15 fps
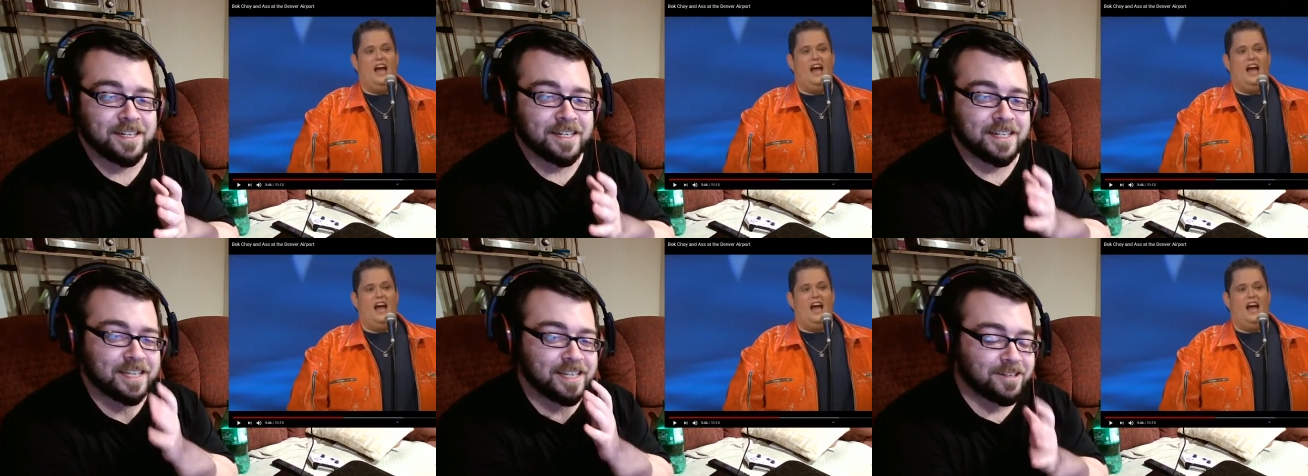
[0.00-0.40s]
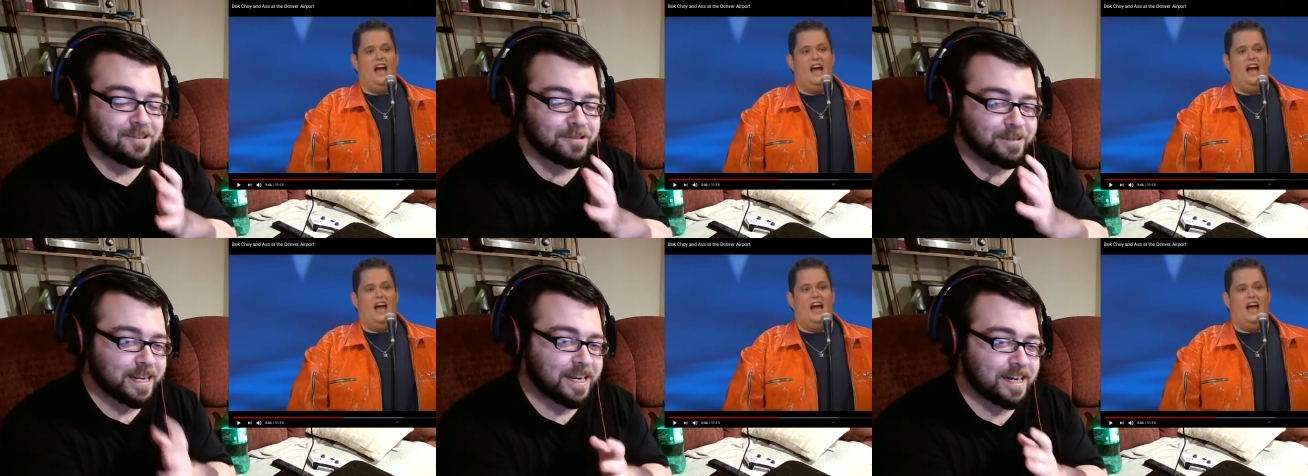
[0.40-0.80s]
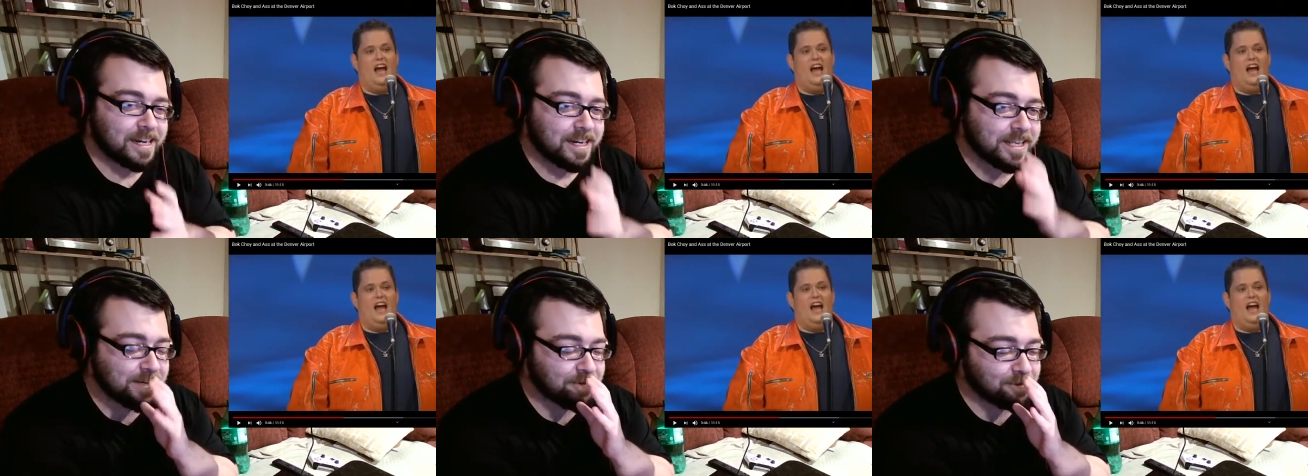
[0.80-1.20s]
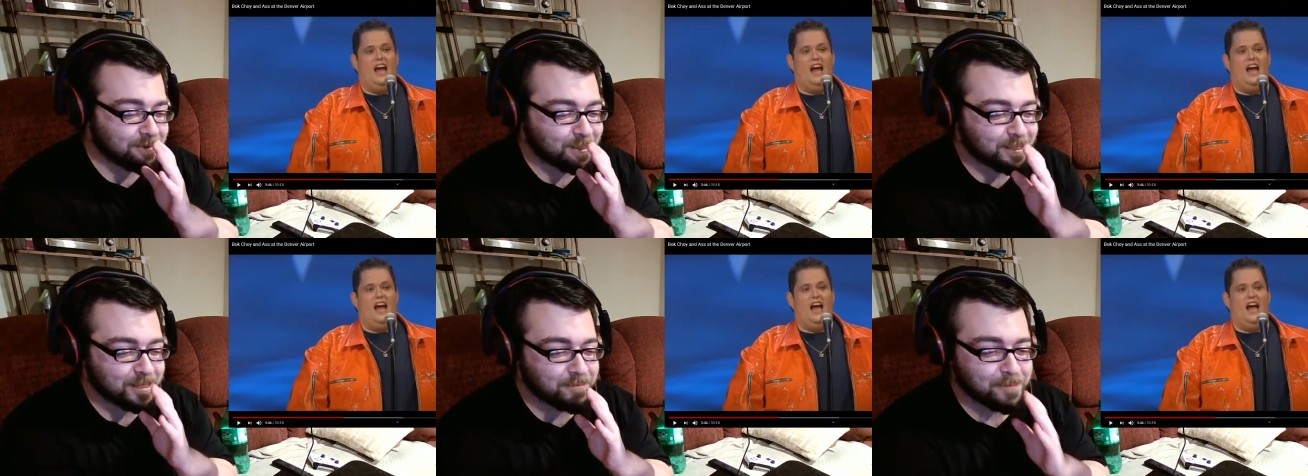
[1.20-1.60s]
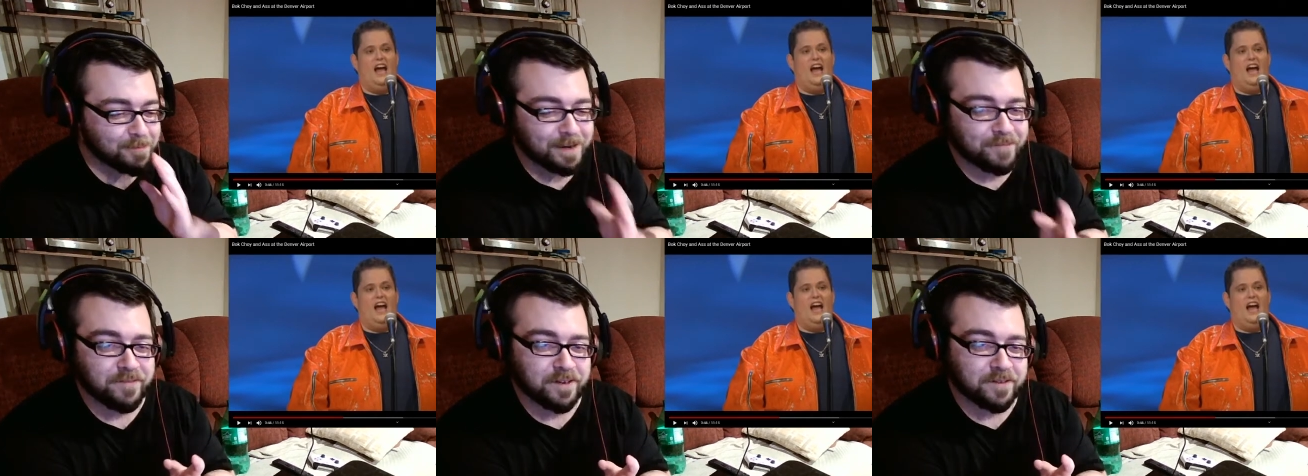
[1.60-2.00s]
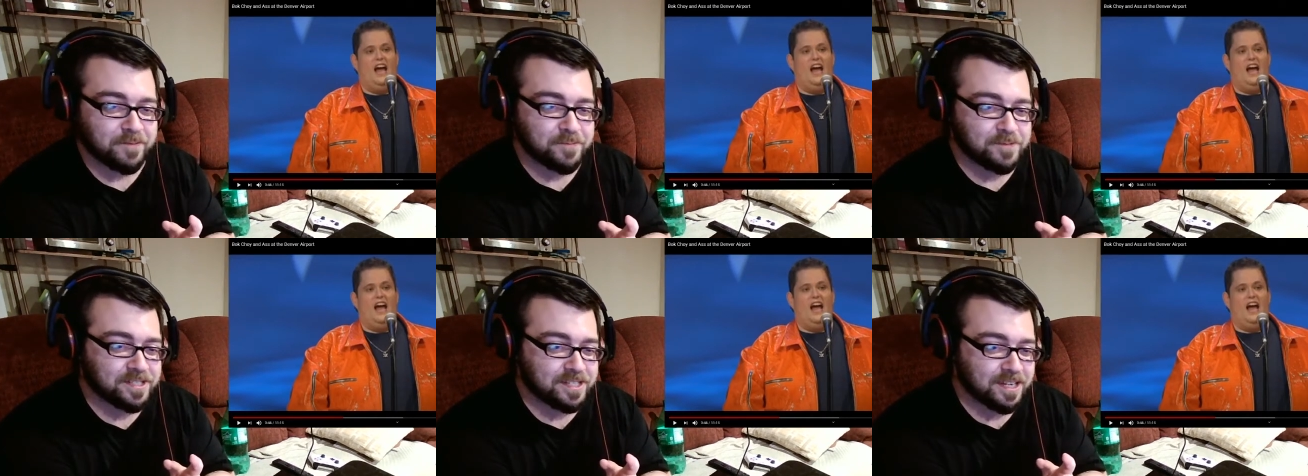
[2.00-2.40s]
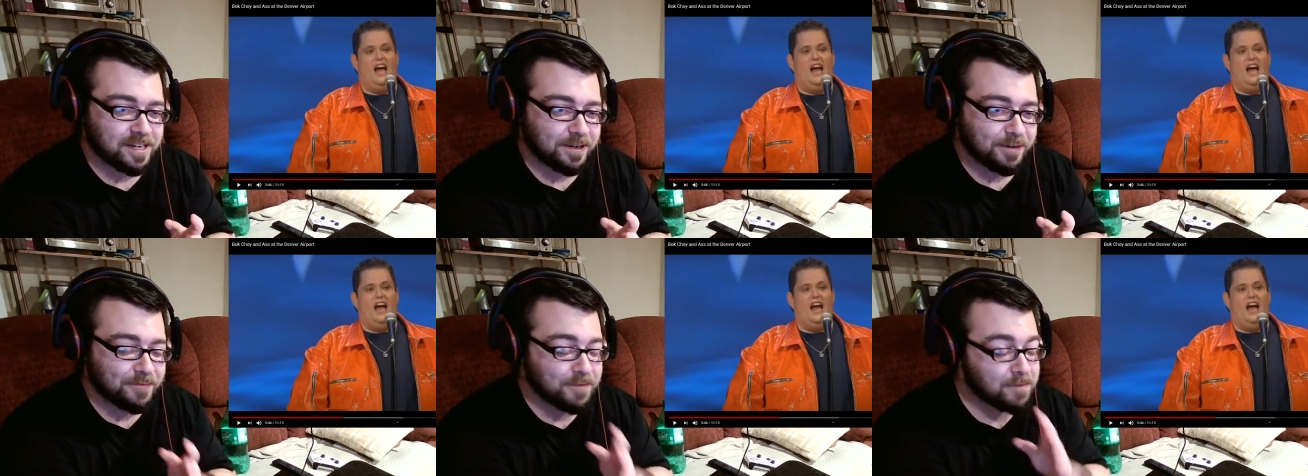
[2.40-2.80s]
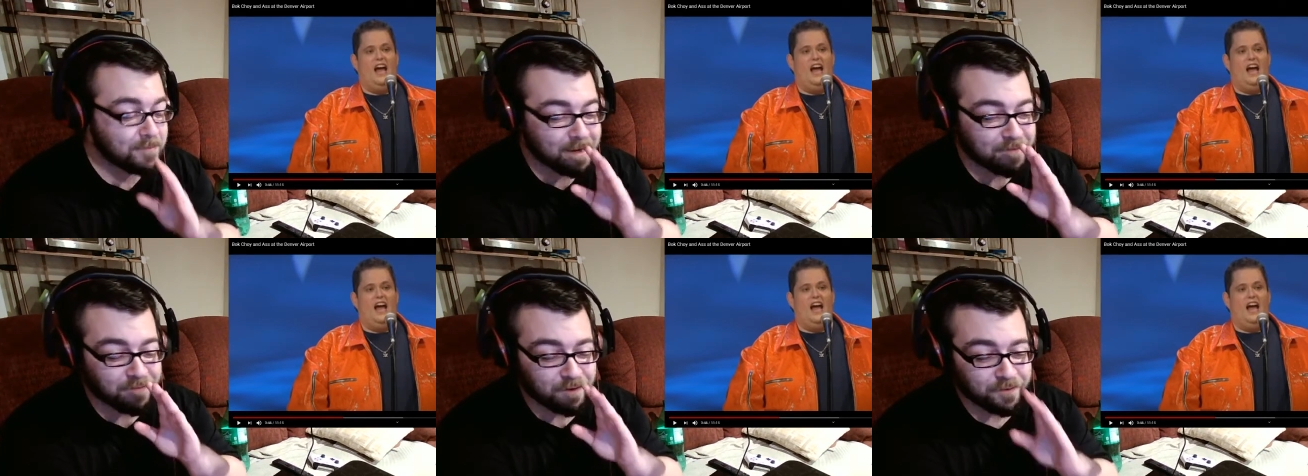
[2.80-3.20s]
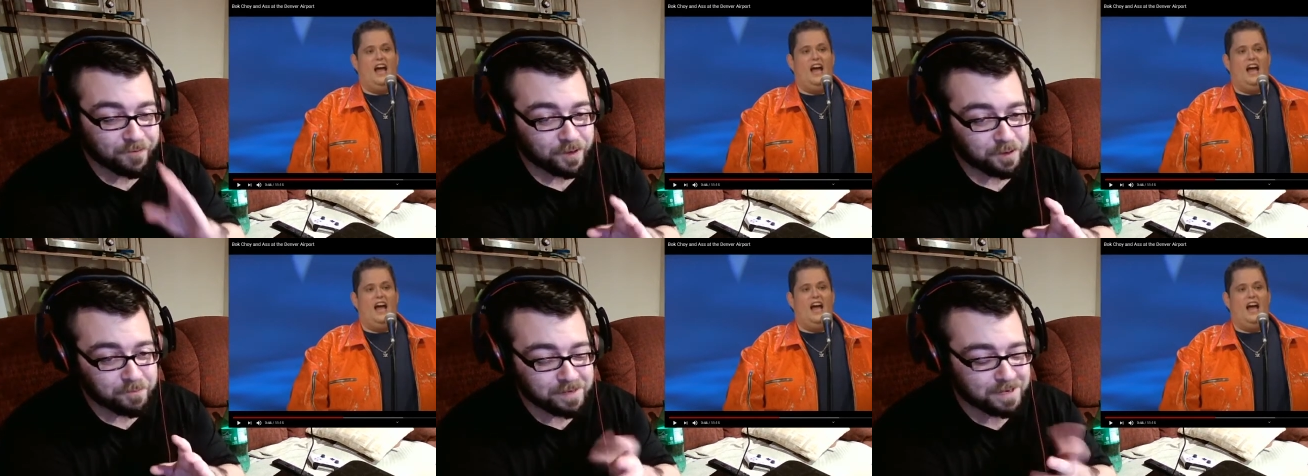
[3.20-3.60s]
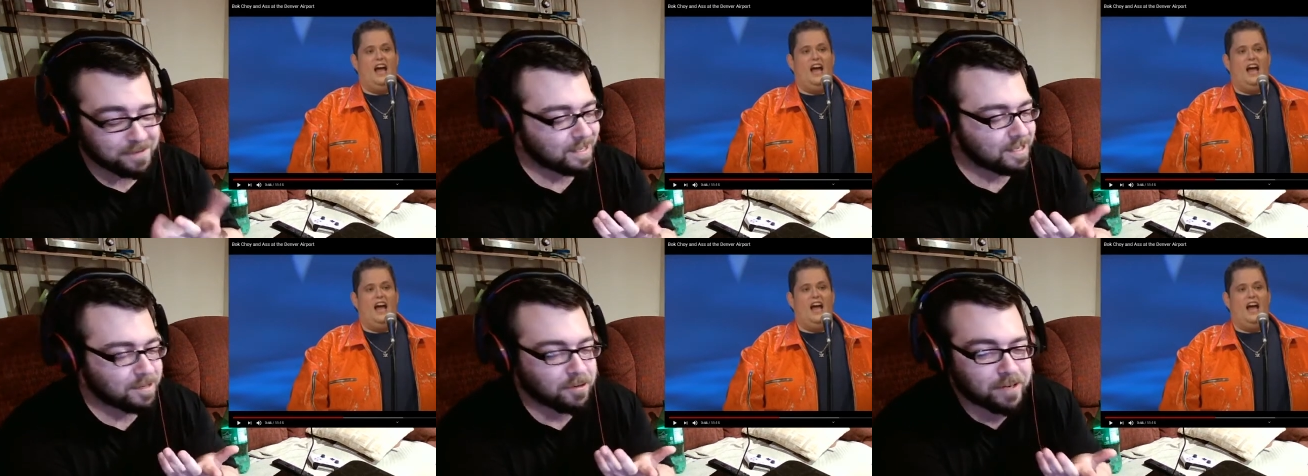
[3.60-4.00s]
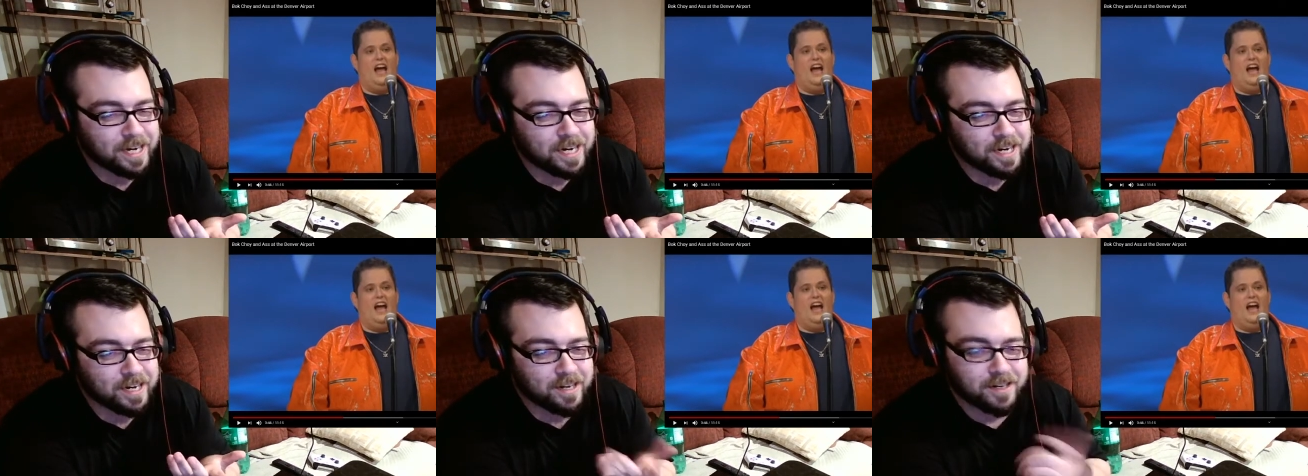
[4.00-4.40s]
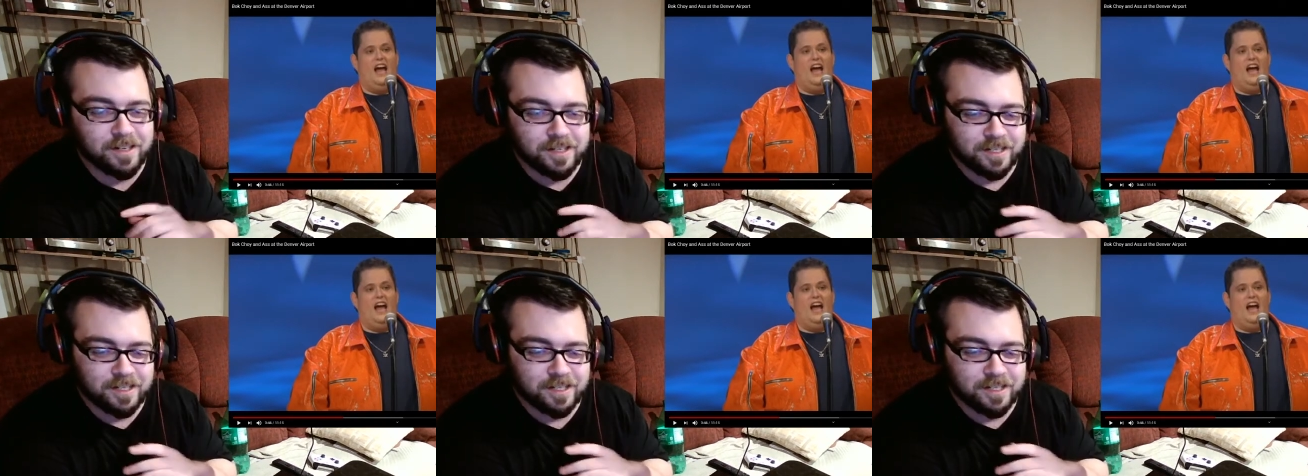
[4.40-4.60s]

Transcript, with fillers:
Speaker 1: He don't care. He will he will make fun of himself. He'll make fun of other people. He don't care.